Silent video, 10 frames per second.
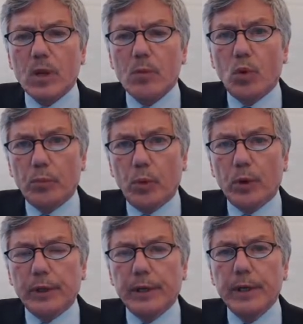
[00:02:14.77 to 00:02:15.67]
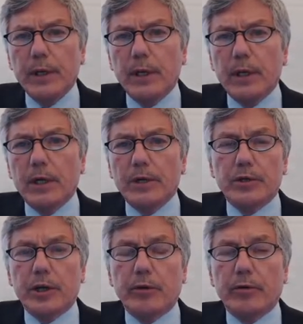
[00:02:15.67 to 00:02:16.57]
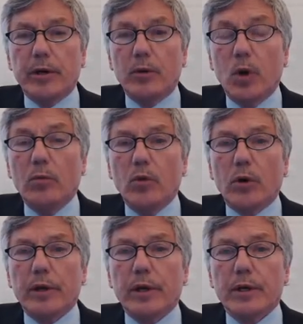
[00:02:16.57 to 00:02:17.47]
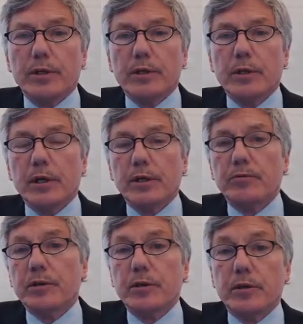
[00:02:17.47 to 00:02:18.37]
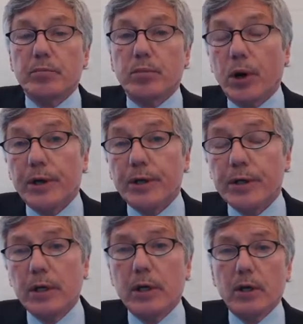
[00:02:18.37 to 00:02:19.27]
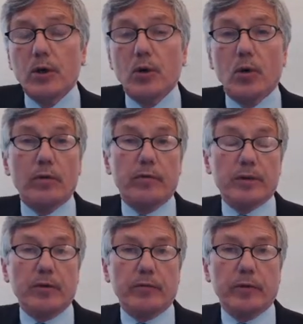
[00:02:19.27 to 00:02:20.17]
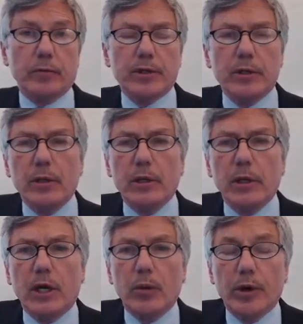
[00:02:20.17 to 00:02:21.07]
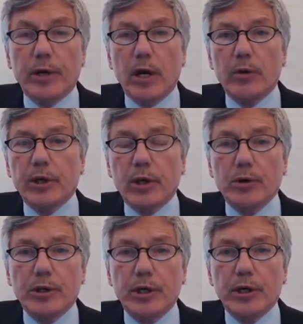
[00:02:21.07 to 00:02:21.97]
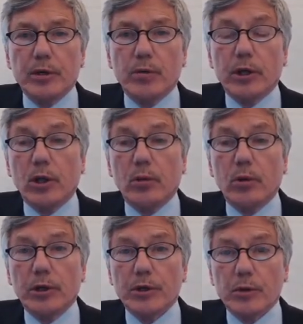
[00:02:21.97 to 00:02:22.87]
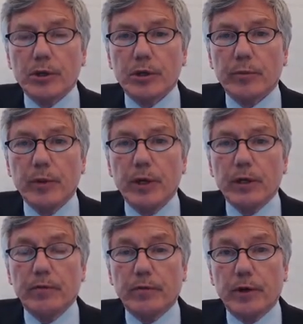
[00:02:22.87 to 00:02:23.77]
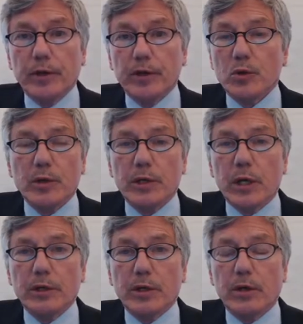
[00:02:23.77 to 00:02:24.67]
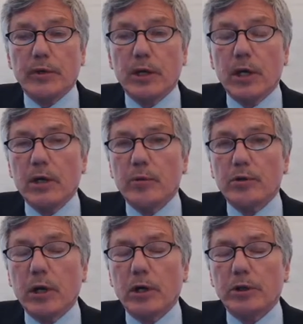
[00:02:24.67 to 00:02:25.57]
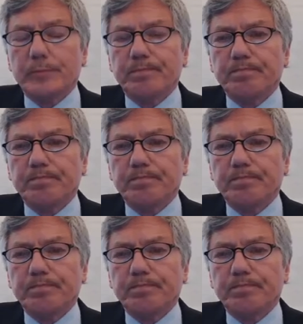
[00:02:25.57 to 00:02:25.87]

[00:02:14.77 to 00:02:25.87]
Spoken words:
More importantly, it's generated well more than 12 interested parties who are investment firms, and we're now in negotiation with a global consortium to fund this as we take it to FDA human trials.